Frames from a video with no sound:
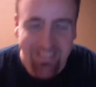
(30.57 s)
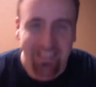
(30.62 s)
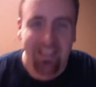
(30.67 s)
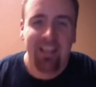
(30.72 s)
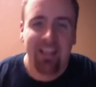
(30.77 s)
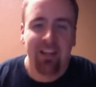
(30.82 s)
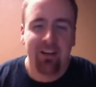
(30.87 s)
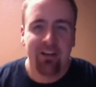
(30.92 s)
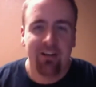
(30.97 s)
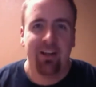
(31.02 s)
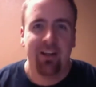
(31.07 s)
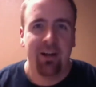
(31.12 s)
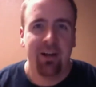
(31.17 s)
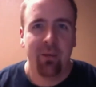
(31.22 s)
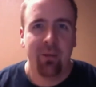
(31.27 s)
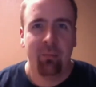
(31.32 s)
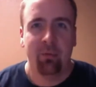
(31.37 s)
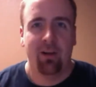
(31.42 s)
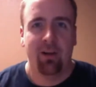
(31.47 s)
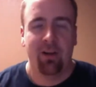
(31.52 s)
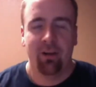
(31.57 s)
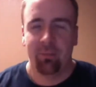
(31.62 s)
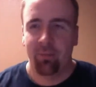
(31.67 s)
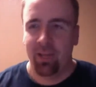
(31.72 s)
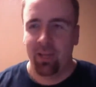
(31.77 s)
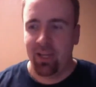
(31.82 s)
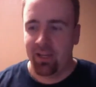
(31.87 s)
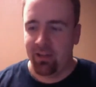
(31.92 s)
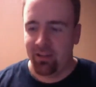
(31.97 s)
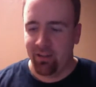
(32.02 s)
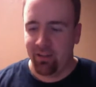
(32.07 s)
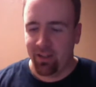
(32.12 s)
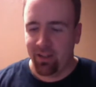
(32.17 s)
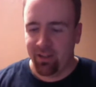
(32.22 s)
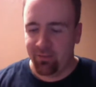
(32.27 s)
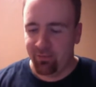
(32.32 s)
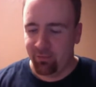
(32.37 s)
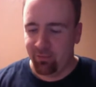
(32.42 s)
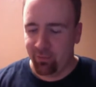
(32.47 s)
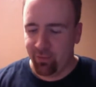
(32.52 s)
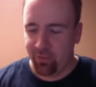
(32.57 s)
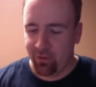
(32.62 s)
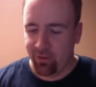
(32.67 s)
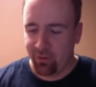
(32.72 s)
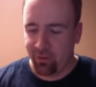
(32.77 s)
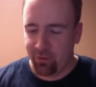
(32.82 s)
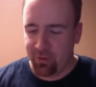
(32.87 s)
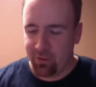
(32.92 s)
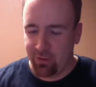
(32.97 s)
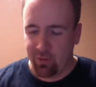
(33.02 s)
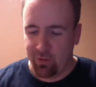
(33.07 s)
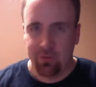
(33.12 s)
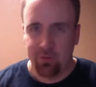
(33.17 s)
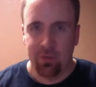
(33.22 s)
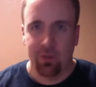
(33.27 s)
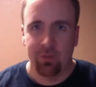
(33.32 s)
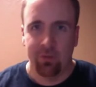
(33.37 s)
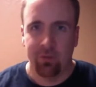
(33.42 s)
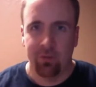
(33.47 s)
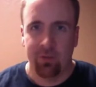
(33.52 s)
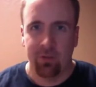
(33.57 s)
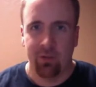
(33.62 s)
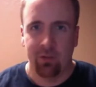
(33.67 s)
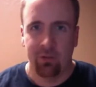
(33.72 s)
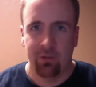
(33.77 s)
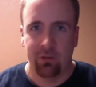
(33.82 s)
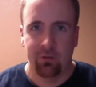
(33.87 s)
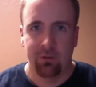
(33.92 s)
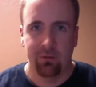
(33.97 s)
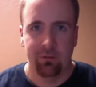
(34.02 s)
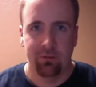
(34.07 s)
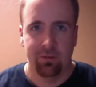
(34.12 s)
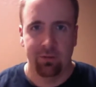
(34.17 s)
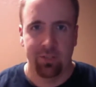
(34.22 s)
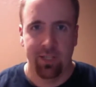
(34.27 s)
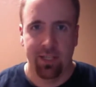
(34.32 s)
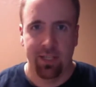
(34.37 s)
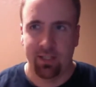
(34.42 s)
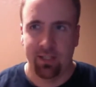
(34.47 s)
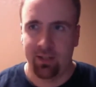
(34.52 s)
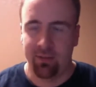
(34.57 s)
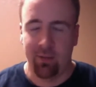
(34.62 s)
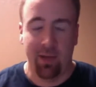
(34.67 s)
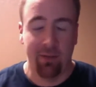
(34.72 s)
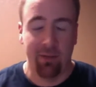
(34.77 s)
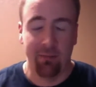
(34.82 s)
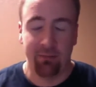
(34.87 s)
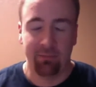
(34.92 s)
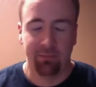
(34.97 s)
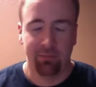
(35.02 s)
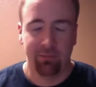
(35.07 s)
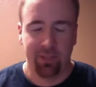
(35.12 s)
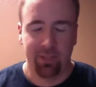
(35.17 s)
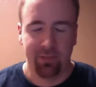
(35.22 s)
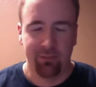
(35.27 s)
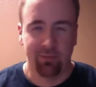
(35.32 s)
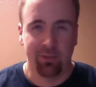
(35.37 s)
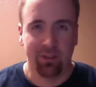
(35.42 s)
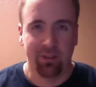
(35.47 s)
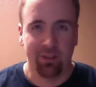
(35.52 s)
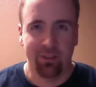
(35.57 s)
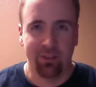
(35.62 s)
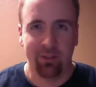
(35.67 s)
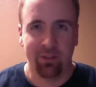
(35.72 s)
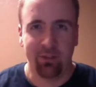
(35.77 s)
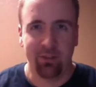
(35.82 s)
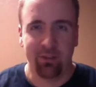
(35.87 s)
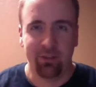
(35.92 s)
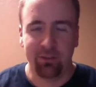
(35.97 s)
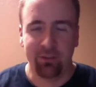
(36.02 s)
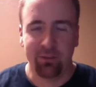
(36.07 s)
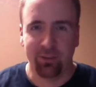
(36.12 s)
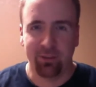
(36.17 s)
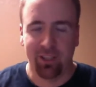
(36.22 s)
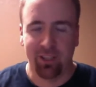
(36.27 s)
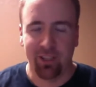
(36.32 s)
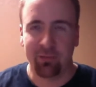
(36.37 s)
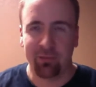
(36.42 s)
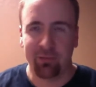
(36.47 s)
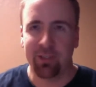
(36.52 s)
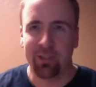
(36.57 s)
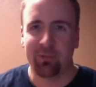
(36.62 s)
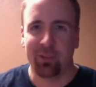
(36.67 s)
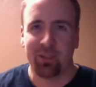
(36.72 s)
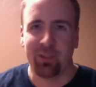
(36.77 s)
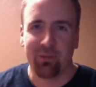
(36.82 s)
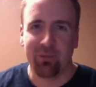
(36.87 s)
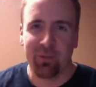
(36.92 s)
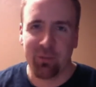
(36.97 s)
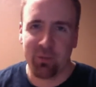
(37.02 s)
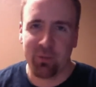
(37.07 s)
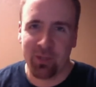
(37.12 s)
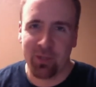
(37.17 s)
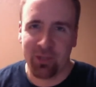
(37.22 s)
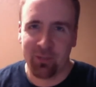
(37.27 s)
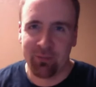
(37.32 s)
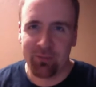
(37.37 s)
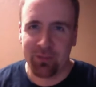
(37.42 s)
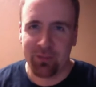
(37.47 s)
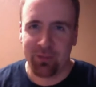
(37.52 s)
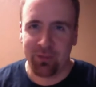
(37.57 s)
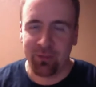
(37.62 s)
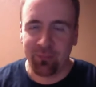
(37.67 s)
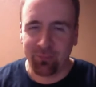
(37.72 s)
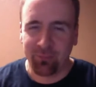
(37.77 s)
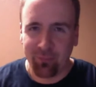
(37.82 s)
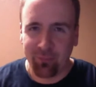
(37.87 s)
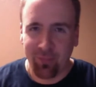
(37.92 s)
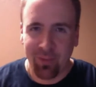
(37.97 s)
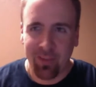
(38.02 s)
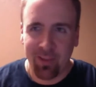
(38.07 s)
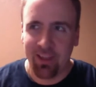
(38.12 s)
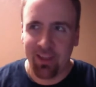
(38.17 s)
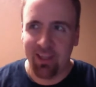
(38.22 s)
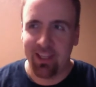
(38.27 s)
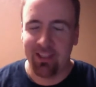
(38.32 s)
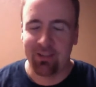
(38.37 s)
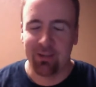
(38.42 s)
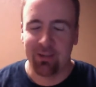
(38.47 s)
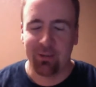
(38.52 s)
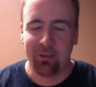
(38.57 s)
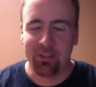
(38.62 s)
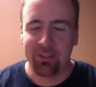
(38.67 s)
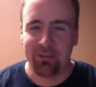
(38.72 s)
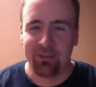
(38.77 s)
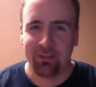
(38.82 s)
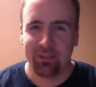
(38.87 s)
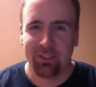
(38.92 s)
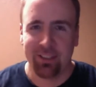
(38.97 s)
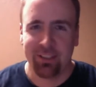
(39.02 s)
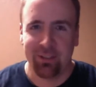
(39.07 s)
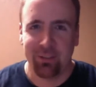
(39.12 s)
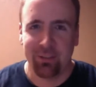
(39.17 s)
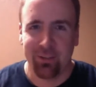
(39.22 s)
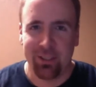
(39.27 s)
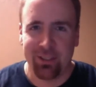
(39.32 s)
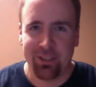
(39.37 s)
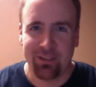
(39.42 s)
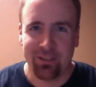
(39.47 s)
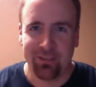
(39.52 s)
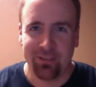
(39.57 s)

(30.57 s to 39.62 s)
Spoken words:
Not a problem. And for those of you who don't know Zach, I've gone through a couple of different interviews with him. So it's always fun and always